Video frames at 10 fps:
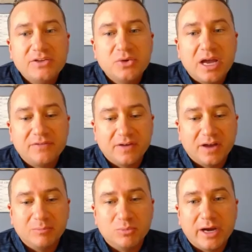have,
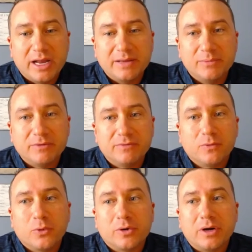Brian,
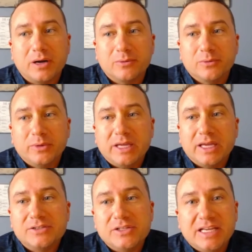before we get
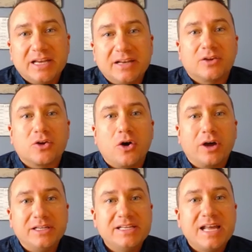to the end of the call, I
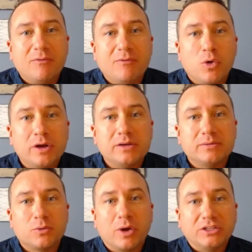did have one
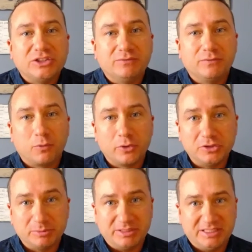question for you
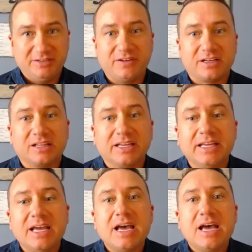specifically.
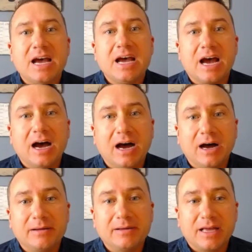
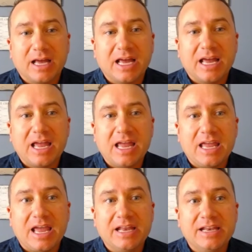
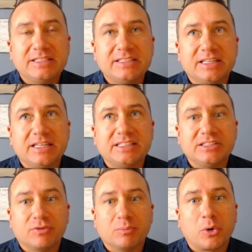And this is
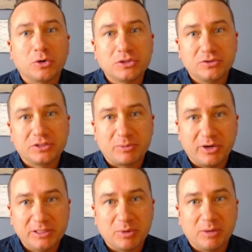from personal
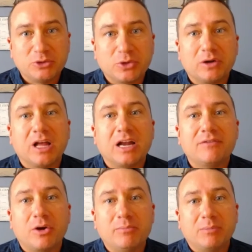experience, but I'm sure a lot of
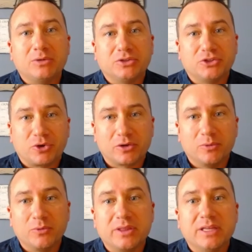our members are struggling
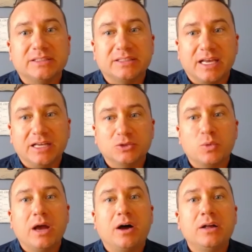with this as
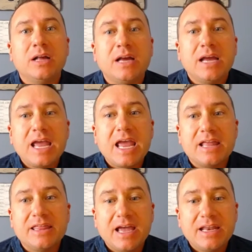well. And
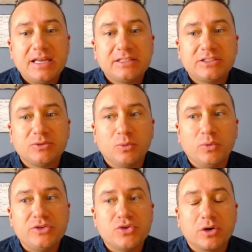that is, we
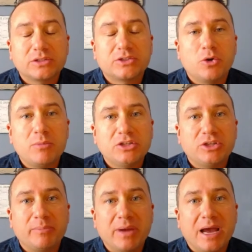talked so much
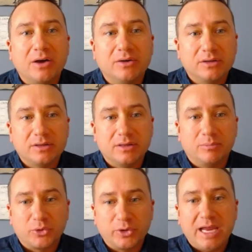about the
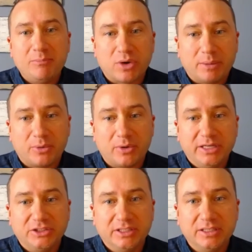pregame
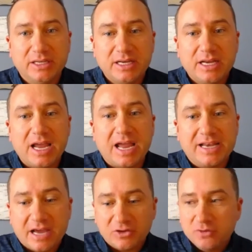preparation, and now
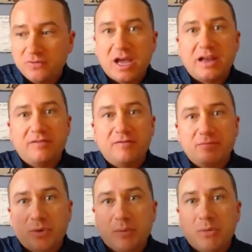you've kind of
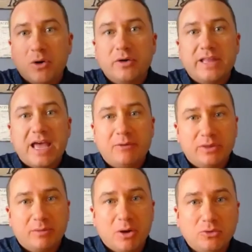put a bow on that with the
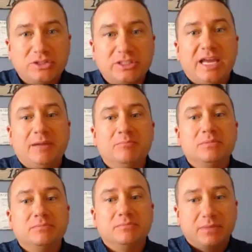postgame,
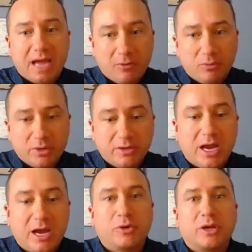how we're
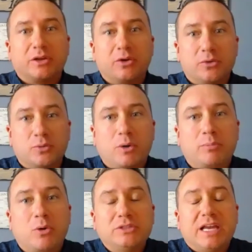going to go through our
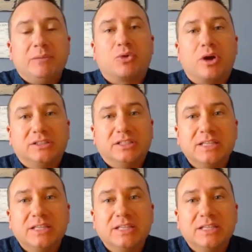postgame process.